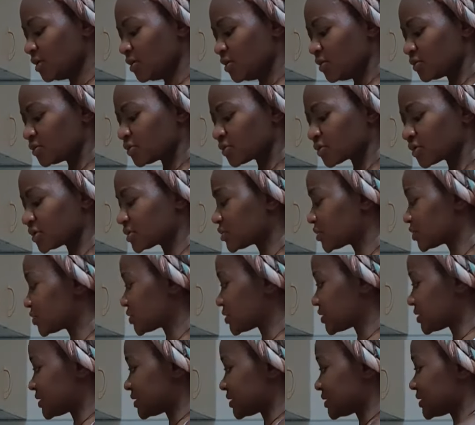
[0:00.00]
you're going to
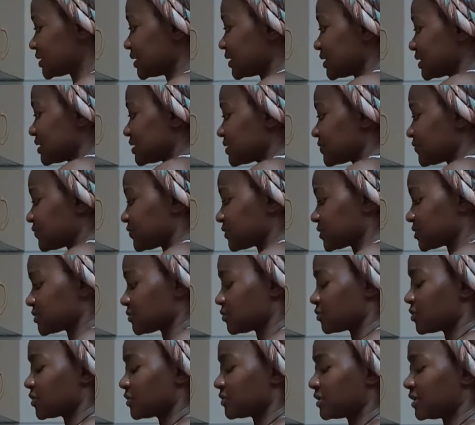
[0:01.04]
use these daddies
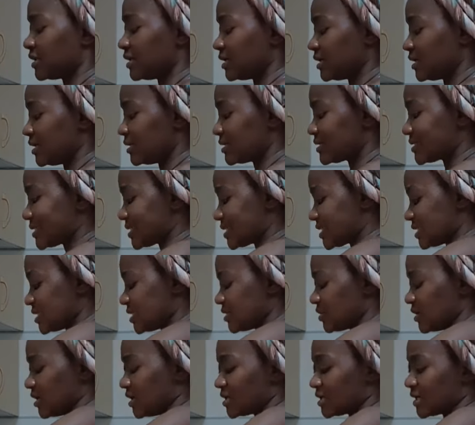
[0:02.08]
with
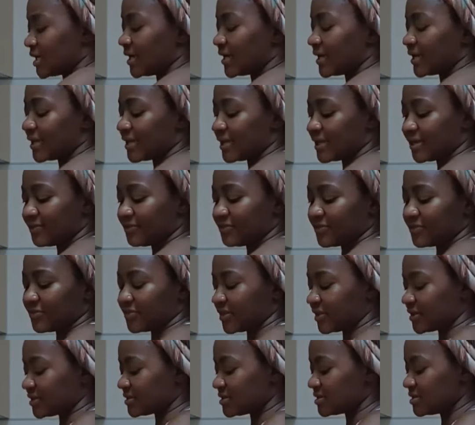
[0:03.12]
tea and honey and
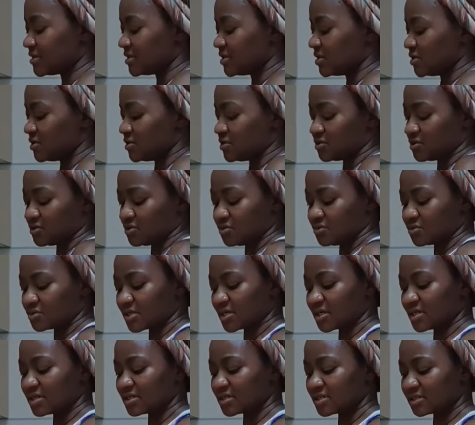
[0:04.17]
everything, you
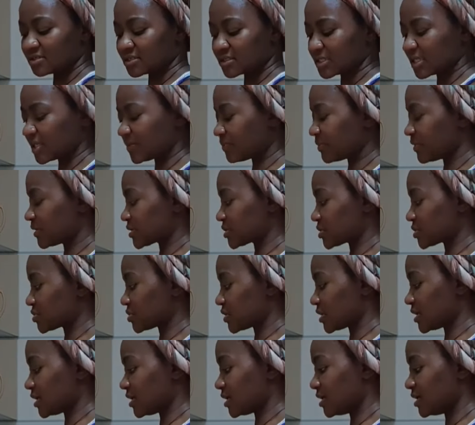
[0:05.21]
can skip the
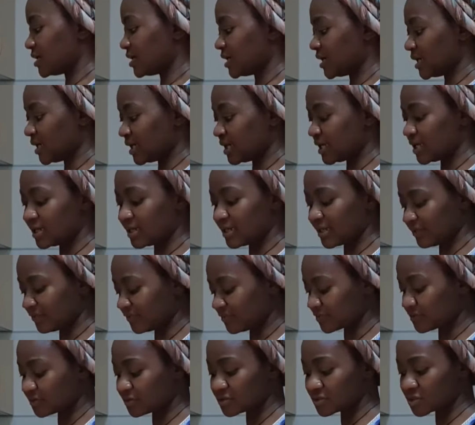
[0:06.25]
sugar. And
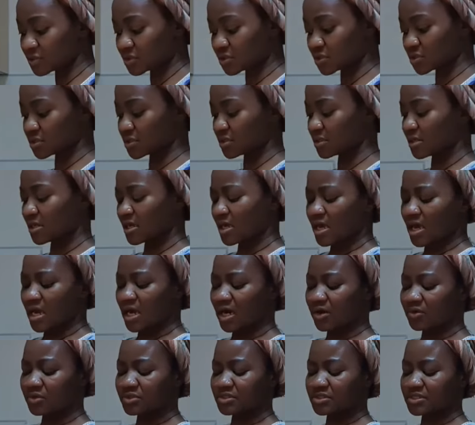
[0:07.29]
for those,
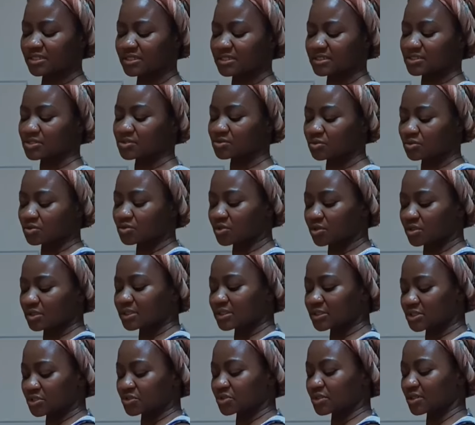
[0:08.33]
I would say it's not
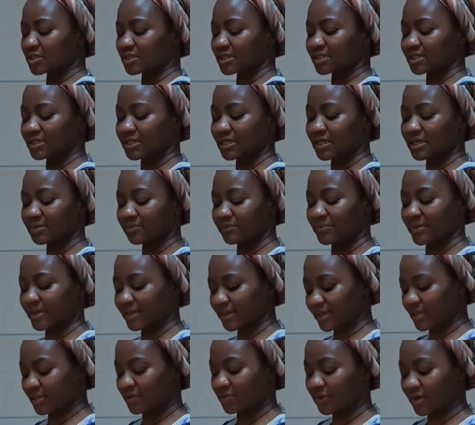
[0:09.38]
only sugar that can
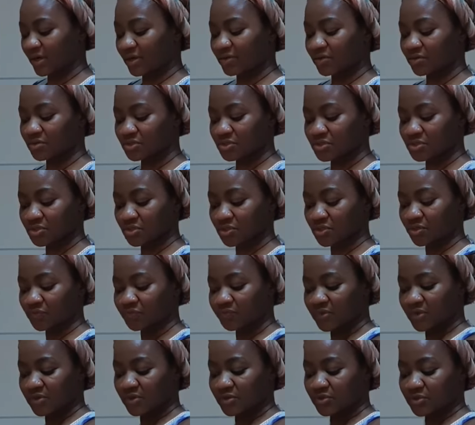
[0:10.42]
bake, you can
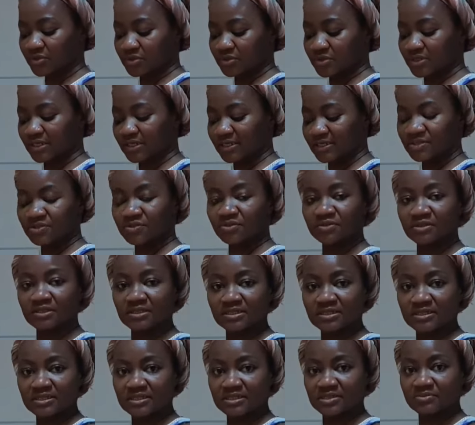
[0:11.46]
also use honey. So
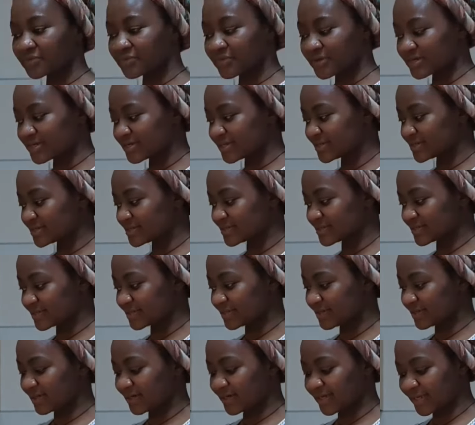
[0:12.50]
these ingredients
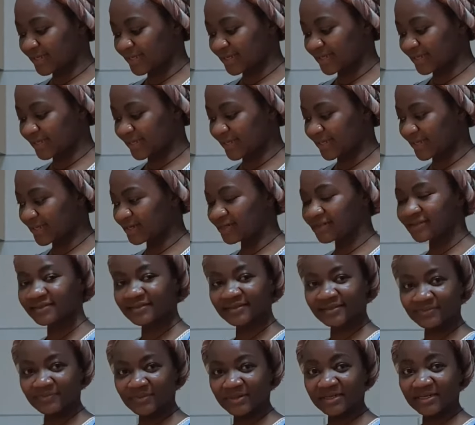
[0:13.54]
are in here.
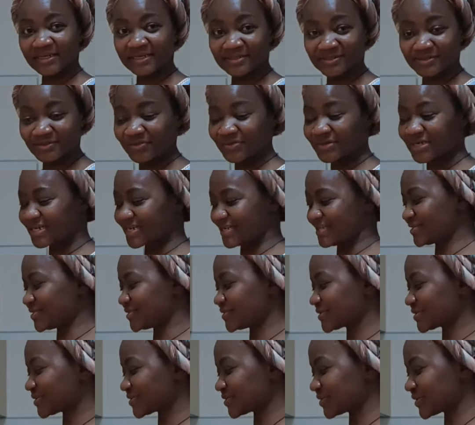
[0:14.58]
The butter is already
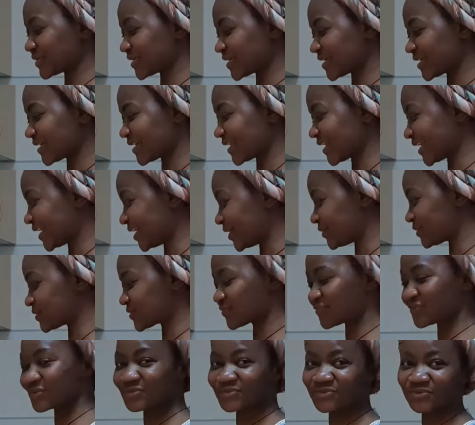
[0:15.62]
also in here. I
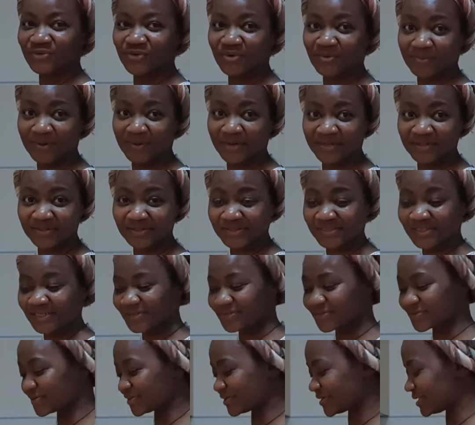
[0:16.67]
was forced to call my daughter,
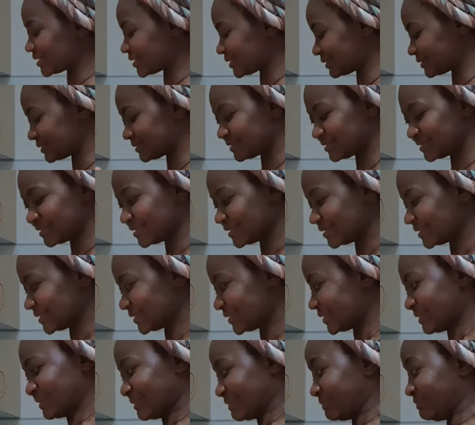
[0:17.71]

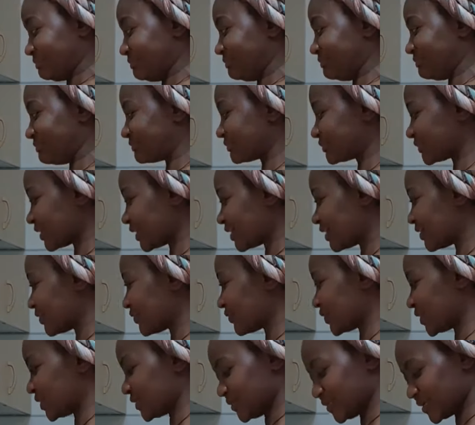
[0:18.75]

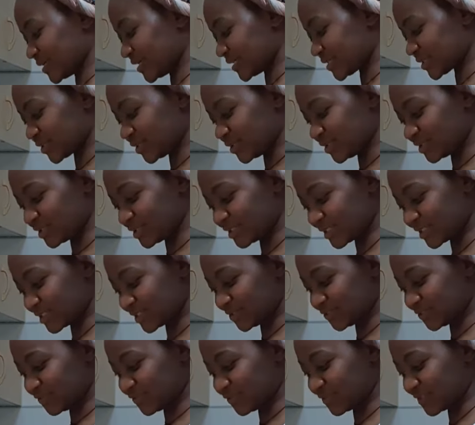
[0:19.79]
when you get old,
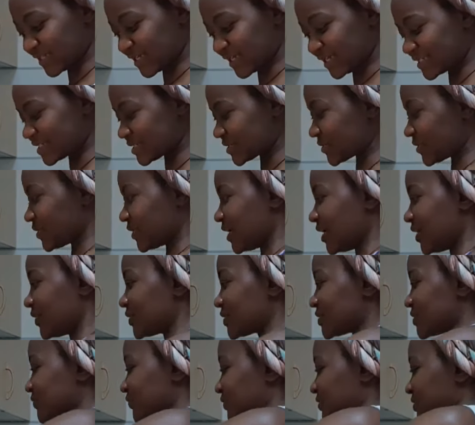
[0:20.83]
you forget. So I
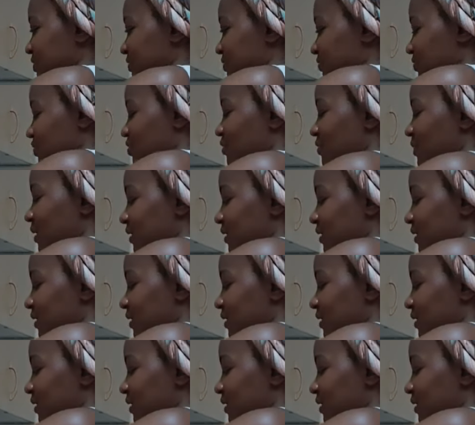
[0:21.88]
was supposed to call my